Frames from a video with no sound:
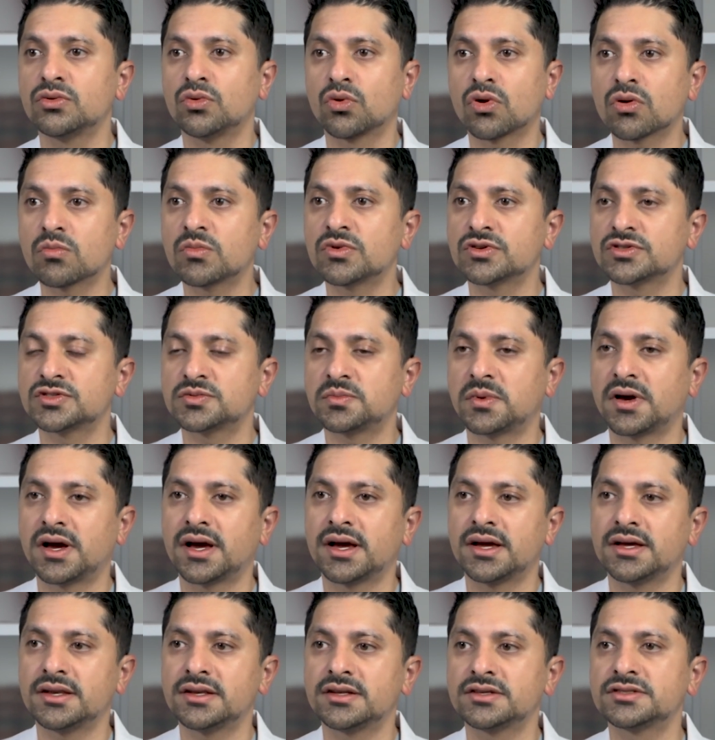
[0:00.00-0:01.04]
normal
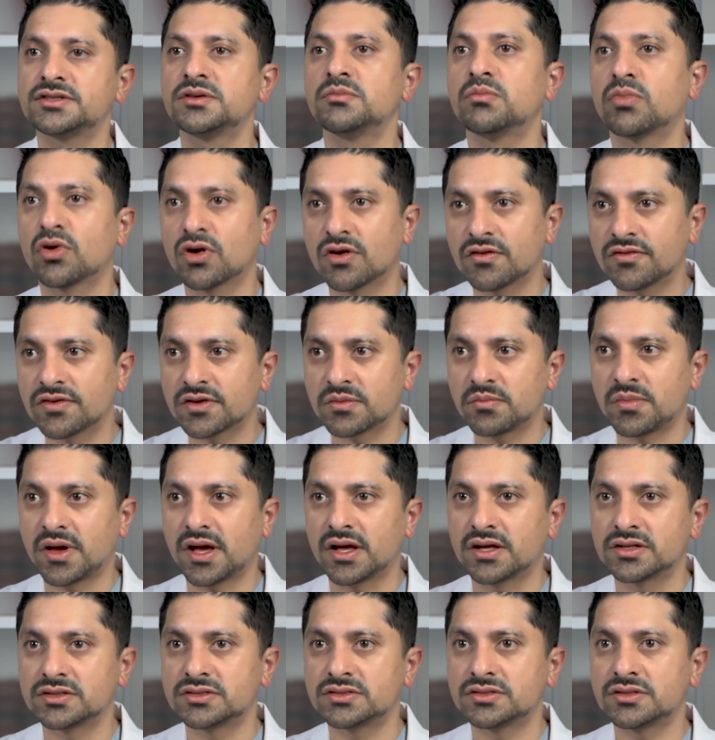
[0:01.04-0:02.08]
spine is in perfect
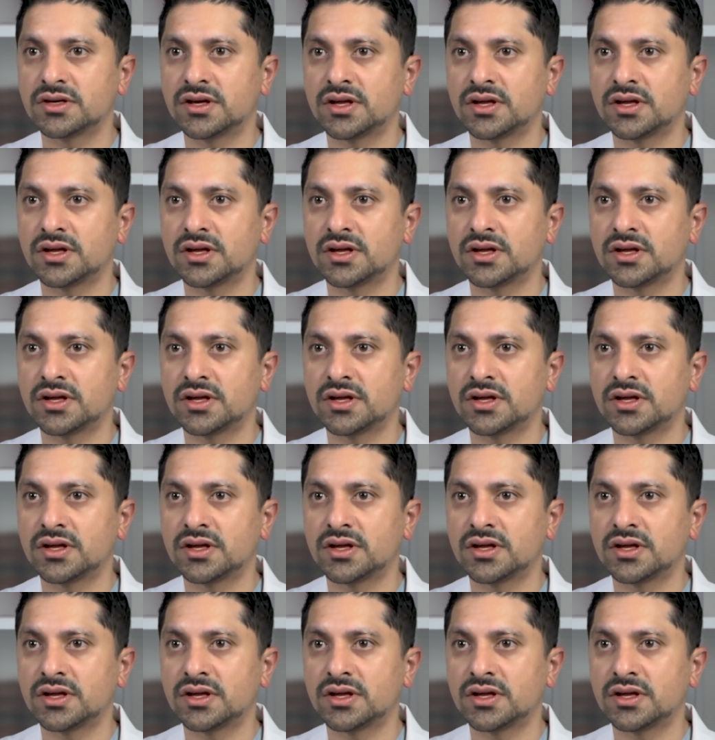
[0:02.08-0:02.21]
balance,